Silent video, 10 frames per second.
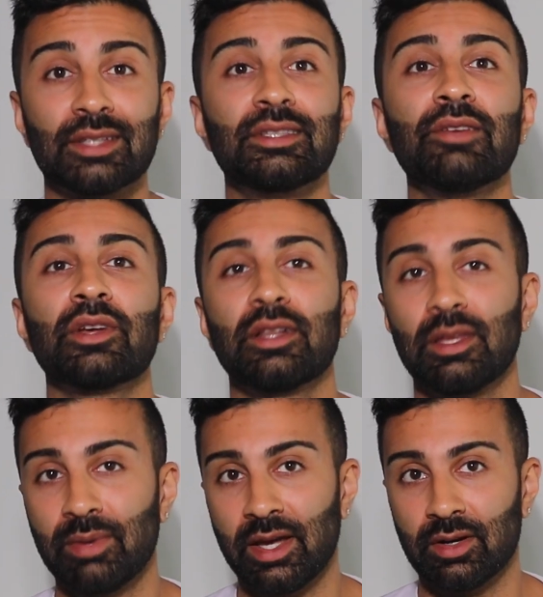
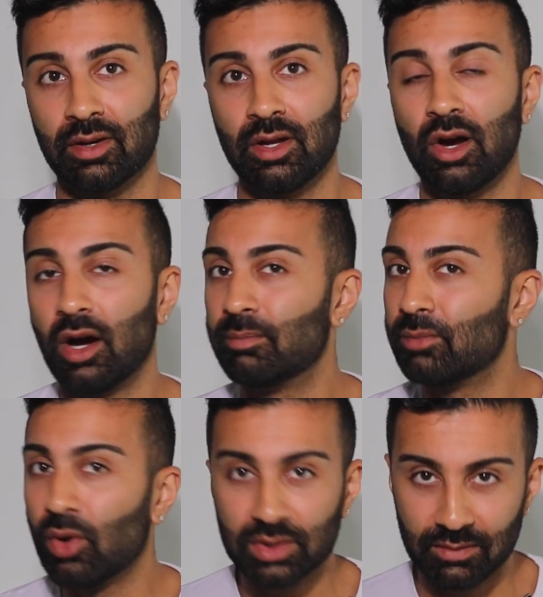significantly better
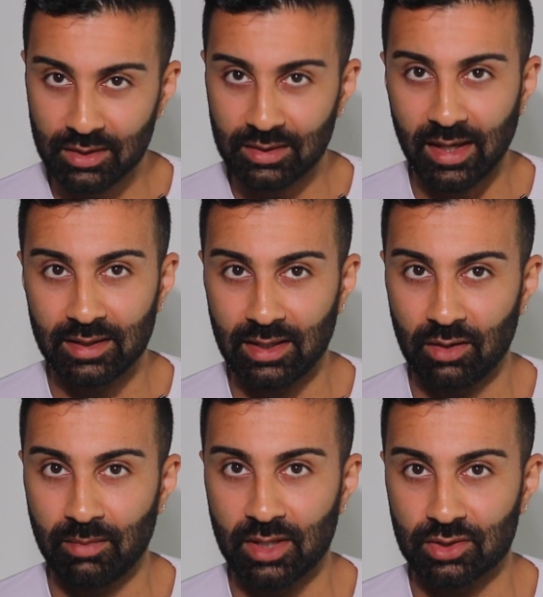on most of the
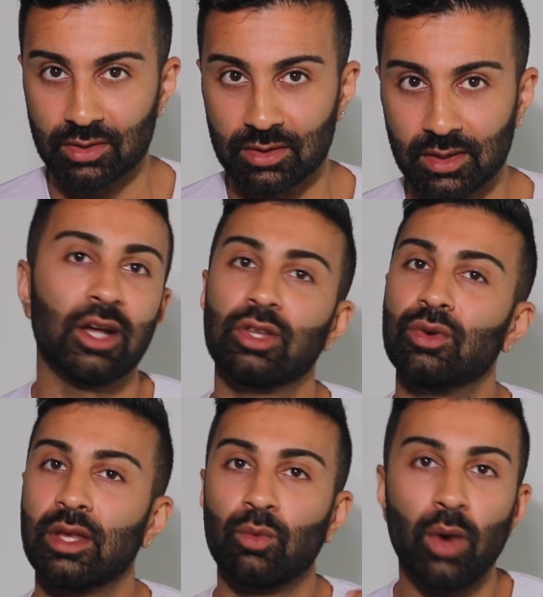secondary measures,
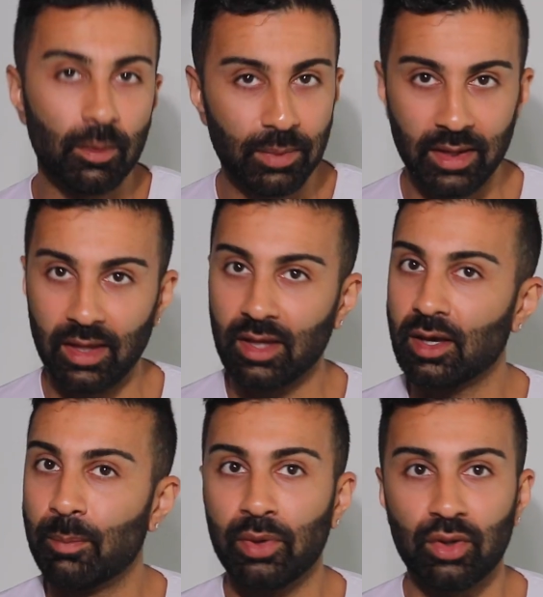including
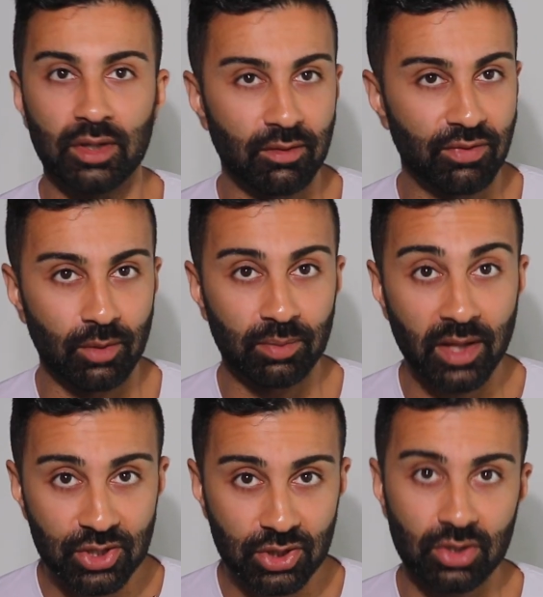well-being, ability to feel
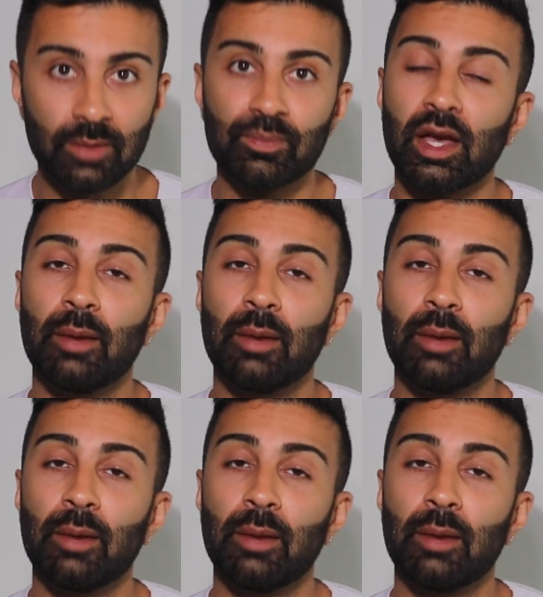pleasure,